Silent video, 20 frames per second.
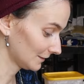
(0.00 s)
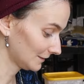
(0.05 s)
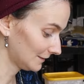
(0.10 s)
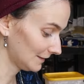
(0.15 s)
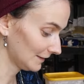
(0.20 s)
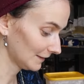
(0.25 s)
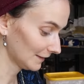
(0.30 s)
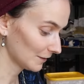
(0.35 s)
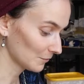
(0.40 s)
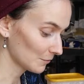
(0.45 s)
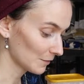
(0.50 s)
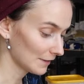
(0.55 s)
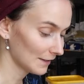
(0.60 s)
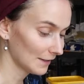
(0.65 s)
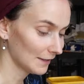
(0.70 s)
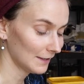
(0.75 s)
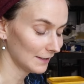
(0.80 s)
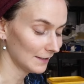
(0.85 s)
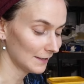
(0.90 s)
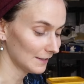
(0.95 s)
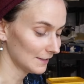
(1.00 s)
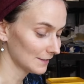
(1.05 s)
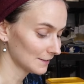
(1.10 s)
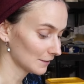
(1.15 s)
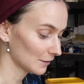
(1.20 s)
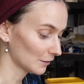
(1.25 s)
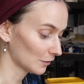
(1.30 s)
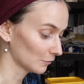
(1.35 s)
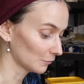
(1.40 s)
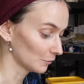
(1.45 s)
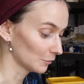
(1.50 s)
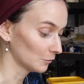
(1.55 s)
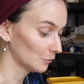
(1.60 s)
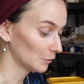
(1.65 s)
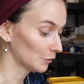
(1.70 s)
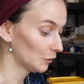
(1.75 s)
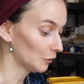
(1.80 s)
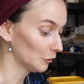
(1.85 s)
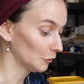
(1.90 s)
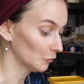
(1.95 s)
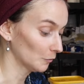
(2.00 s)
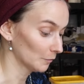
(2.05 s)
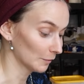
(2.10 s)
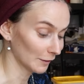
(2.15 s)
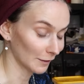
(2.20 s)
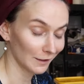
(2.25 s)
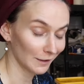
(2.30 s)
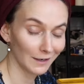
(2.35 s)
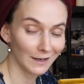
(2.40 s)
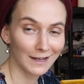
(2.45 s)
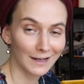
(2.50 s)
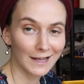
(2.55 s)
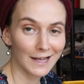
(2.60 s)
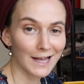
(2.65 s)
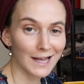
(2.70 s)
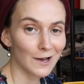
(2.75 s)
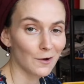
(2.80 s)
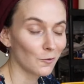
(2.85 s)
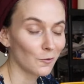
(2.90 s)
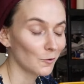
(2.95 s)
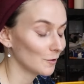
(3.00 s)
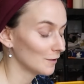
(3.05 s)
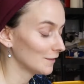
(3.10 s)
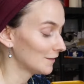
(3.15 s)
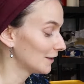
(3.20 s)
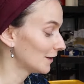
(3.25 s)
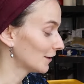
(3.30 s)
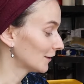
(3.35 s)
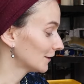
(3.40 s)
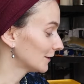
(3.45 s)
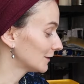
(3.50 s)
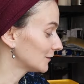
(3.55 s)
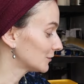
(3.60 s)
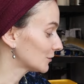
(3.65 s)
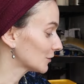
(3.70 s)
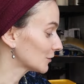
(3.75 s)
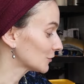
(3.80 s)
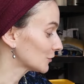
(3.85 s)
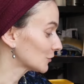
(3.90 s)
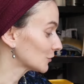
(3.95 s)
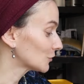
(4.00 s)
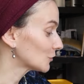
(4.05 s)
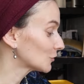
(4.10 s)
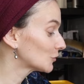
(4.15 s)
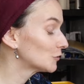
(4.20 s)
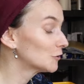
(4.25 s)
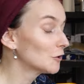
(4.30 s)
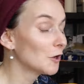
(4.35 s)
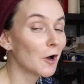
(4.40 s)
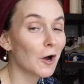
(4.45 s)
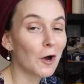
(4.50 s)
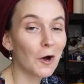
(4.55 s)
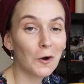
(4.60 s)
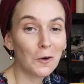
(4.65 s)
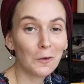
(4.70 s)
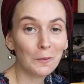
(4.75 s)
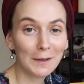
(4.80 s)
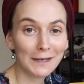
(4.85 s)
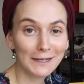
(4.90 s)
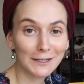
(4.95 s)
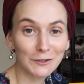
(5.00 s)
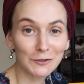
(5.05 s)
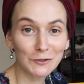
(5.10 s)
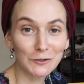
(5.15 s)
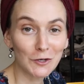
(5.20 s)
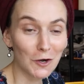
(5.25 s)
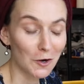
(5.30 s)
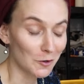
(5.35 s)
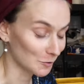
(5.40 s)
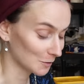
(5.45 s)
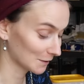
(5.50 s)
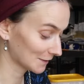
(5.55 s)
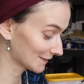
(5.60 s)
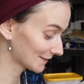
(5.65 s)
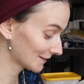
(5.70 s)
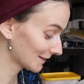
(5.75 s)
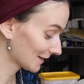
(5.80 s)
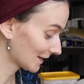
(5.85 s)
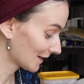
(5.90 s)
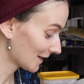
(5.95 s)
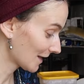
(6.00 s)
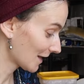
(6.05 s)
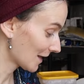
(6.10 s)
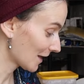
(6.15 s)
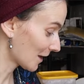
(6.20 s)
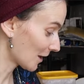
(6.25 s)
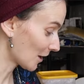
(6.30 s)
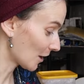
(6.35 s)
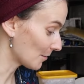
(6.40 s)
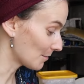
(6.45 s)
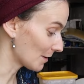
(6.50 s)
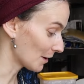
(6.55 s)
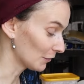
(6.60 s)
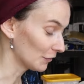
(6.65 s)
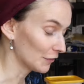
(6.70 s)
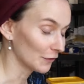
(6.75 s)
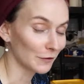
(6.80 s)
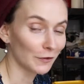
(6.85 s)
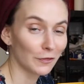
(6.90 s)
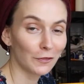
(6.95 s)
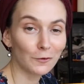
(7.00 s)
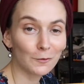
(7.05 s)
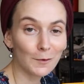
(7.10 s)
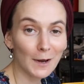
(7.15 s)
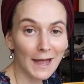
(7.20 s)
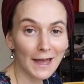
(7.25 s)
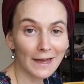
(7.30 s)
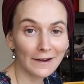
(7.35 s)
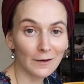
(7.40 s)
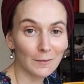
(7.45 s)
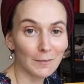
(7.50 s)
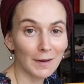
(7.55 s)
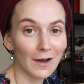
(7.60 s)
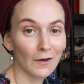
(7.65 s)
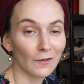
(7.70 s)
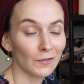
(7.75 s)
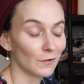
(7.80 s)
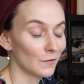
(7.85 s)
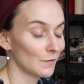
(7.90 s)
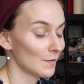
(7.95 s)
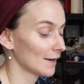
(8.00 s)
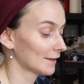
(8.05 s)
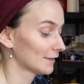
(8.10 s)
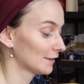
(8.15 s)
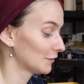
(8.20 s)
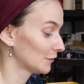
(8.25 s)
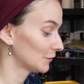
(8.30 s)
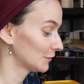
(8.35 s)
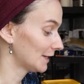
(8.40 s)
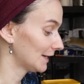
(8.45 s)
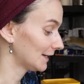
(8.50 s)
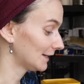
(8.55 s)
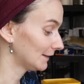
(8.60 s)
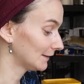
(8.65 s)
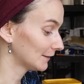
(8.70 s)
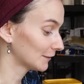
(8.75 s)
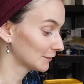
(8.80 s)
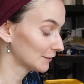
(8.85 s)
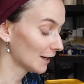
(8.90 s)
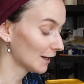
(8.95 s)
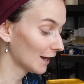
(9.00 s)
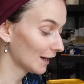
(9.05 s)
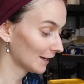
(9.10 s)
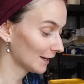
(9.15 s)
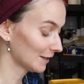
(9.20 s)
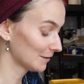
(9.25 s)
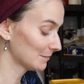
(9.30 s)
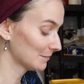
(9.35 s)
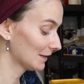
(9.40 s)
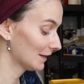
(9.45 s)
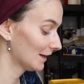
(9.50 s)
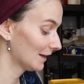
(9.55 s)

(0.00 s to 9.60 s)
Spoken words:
dealing with it is through humor. There is just so many jokes about their threat, about the fact that they're taking their time.